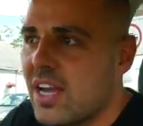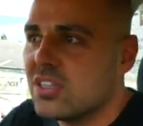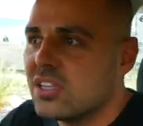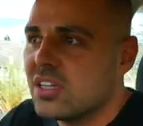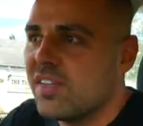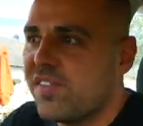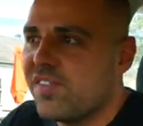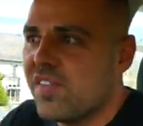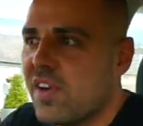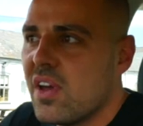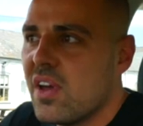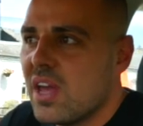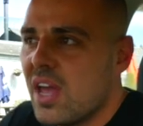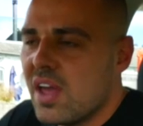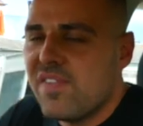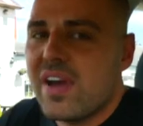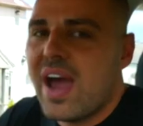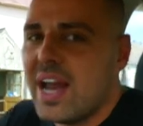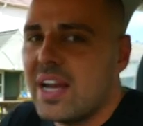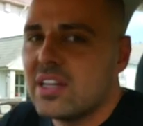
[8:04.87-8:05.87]
Because
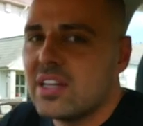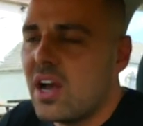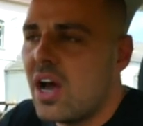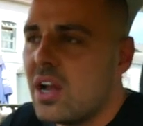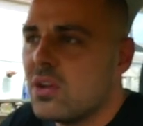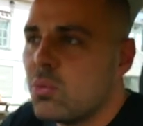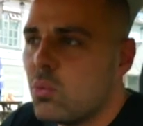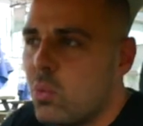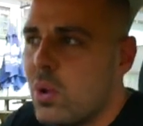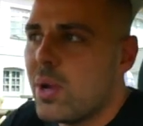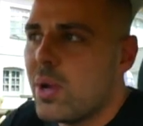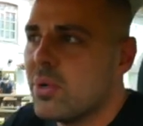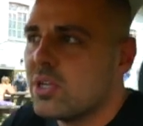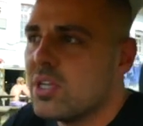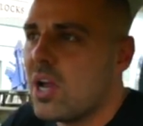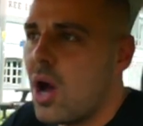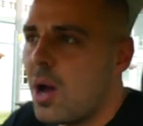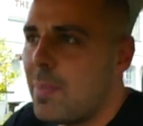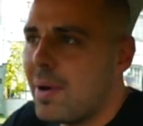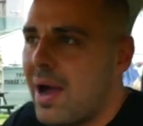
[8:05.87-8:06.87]
if it had done, we would
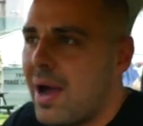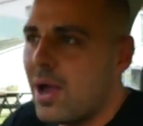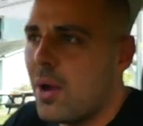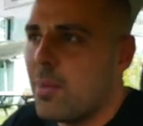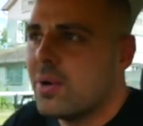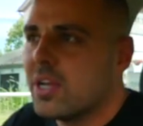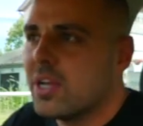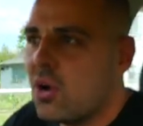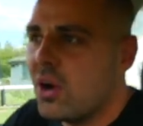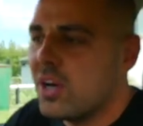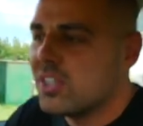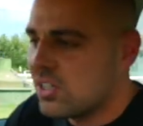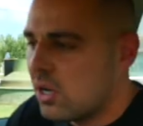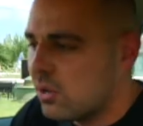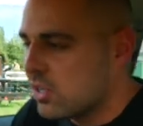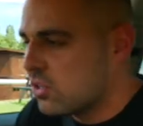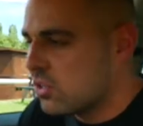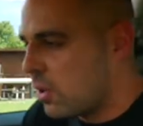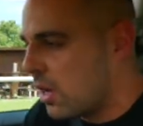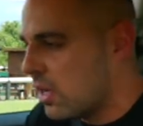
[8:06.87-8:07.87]
know about it when the guy
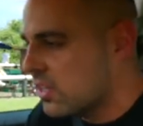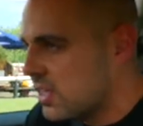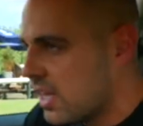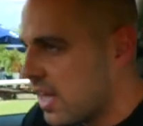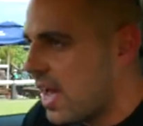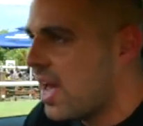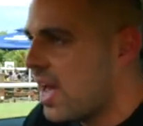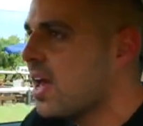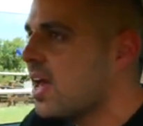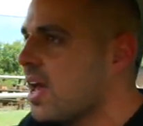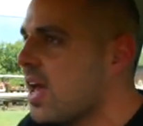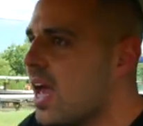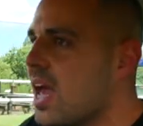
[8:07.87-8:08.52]
sold it to us, yeah?